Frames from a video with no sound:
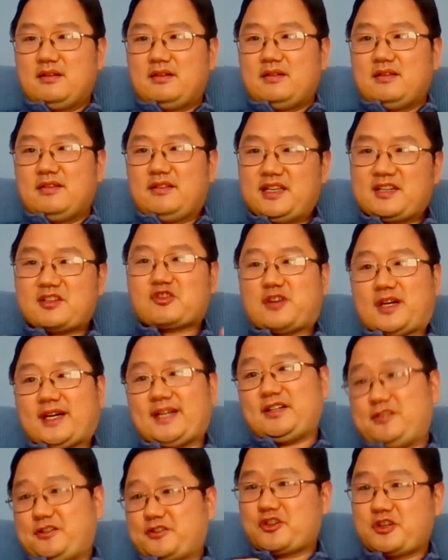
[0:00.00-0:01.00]
These
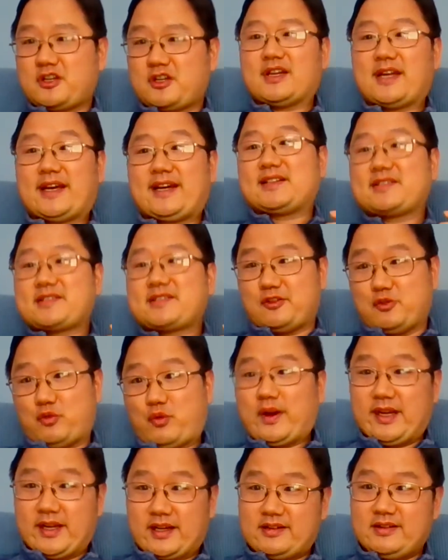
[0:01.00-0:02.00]
trials should last a
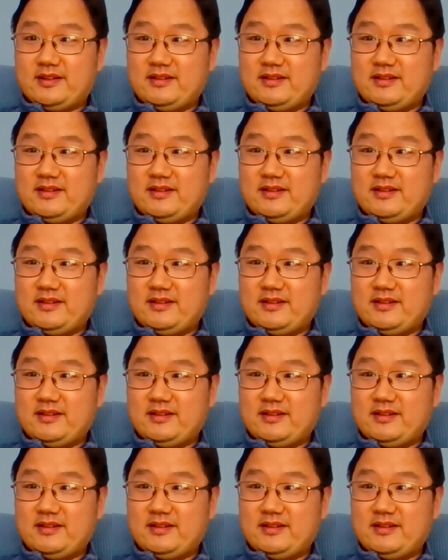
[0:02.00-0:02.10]
week.